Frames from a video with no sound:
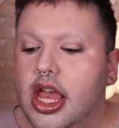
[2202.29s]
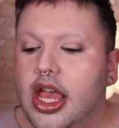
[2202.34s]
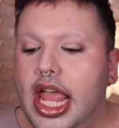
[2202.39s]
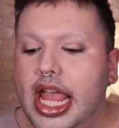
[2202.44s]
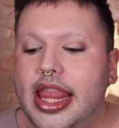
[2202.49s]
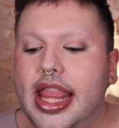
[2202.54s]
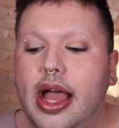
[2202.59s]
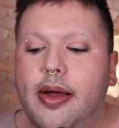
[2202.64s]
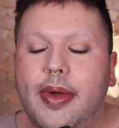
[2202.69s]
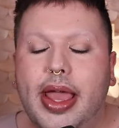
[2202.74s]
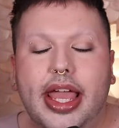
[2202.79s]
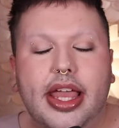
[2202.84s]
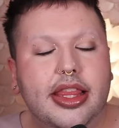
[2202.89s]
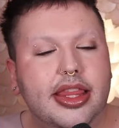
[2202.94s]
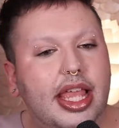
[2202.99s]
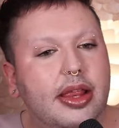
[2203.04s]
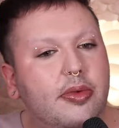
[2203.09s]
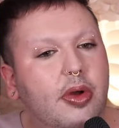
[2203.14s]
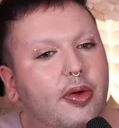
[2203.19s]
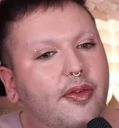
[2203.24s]
And that way
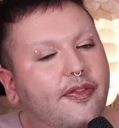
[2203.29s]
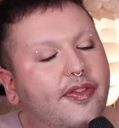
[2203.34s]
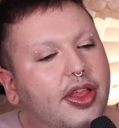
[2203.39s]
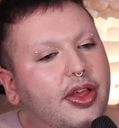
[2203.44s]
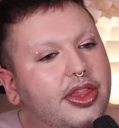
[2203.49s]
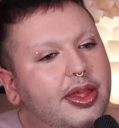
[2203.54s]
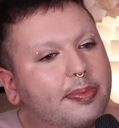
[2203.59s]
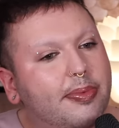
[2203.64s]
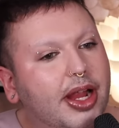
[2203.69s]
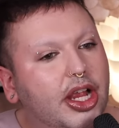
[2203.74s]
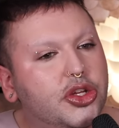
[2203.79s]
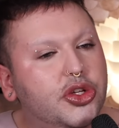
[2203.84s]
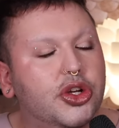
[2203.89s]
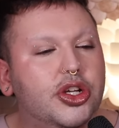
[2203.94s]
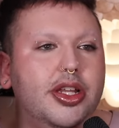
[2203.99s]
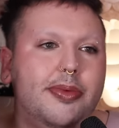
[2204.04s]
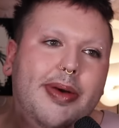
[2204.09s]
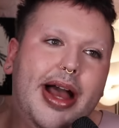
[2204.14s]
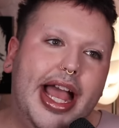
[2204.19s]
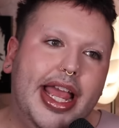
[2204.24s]
they won't feel the pressure
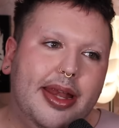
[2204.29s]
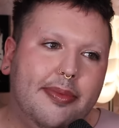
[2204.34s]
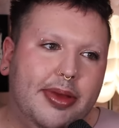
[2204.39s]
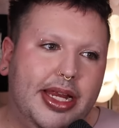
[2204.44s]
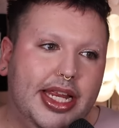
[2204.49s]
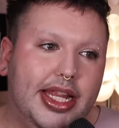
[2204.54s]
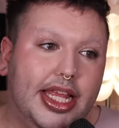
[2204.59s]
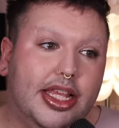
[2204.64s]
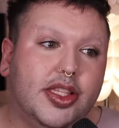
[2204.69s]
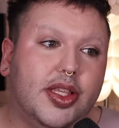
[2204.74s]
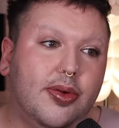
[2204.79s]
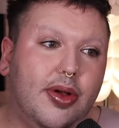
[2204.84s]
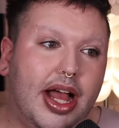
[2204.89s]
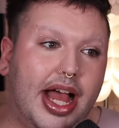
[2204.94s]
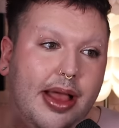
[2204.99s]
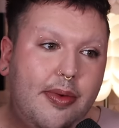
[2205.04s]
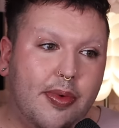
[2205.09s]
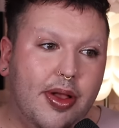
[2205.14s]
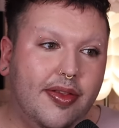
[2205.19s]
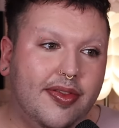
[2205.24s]
to buy it immediately. So
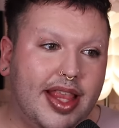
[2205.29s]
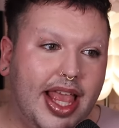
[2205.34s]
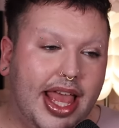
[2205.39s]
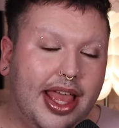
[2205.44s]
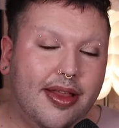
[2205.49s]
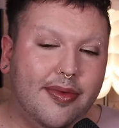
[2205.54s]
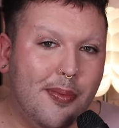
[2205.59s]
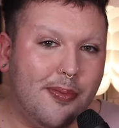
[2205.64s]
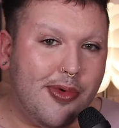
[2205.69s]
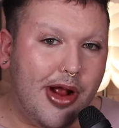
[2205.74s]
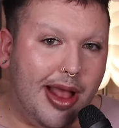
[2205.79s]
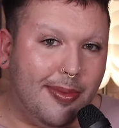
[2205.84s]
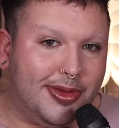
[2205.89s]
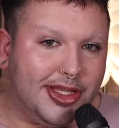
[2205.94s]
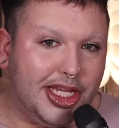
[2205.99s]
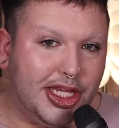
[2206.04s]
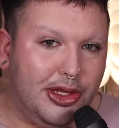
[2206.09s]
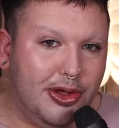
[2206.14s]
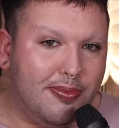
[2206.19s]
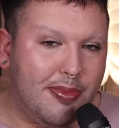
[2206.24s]
I will say props
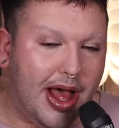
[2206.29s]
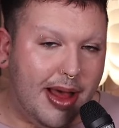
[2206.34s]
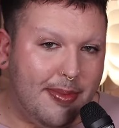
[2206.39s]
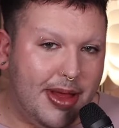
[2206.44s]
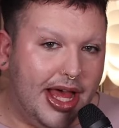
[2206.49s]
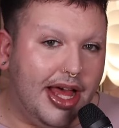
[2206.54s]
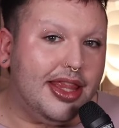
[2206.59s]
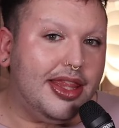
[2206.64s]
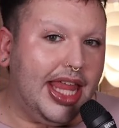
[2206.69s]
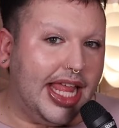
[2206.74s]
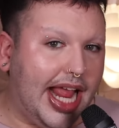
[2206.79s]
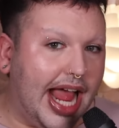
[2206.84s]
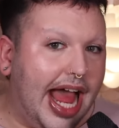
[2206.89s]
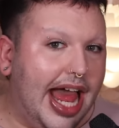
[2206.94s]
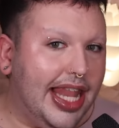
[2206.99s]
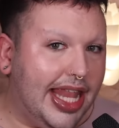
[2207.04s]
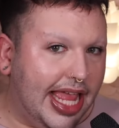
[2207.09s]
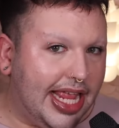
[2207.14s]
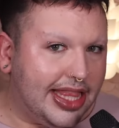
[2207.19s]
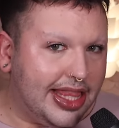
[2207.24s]
to you, mama. Like,
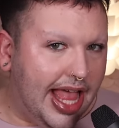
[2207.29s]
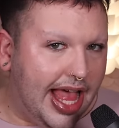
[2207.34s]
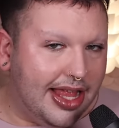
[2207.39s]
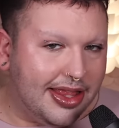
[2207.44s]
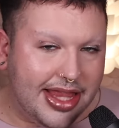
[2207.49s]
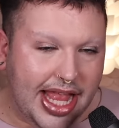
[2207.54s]
I like that.